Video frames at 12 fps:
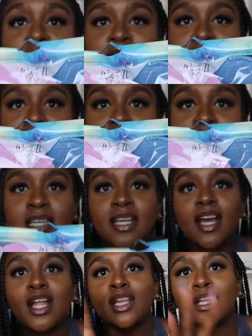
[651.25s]

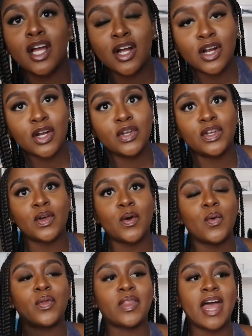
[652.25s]
recently learned
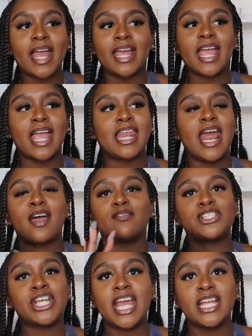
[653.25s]
like and have
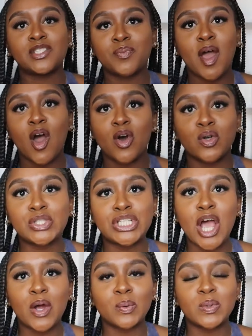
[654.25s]
changed my whole
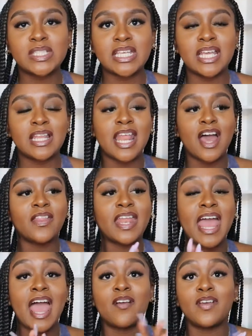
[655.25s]
shower routine now that
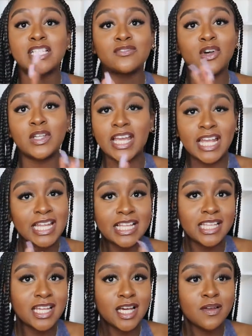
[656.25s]
I have
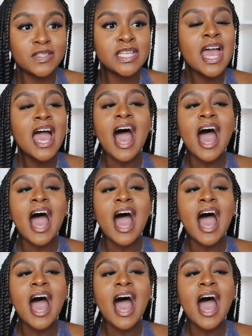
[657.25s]
exfoliating gloves.